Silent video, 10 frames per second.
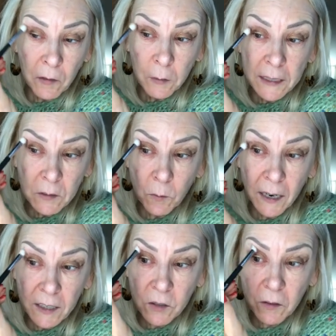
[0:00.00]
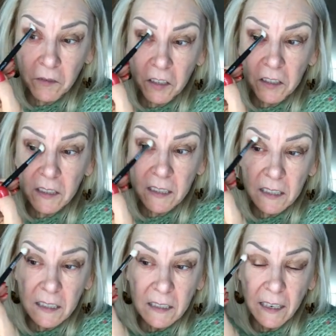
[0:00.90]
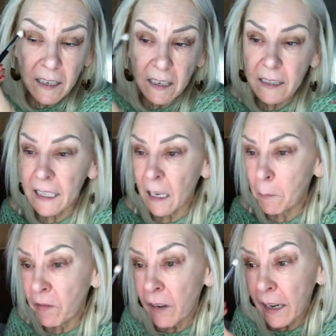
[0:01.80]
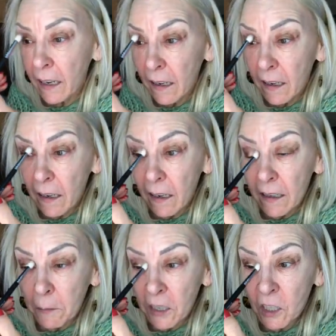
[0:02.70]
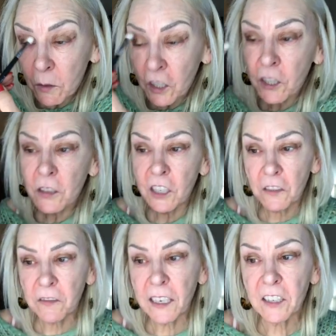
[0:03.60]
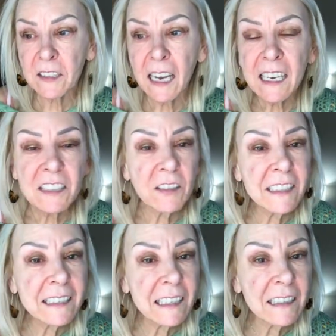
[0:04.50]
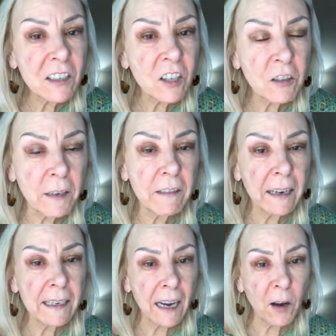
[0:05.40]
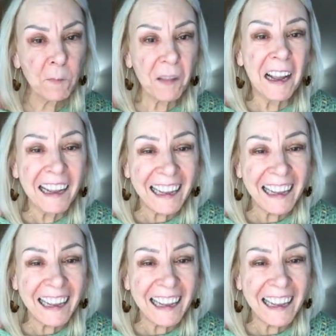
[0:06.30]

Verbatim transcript: And the reason why I do it first is just so I can clean up if I, especially when you're using your fingers. So it just doesn't look great right now.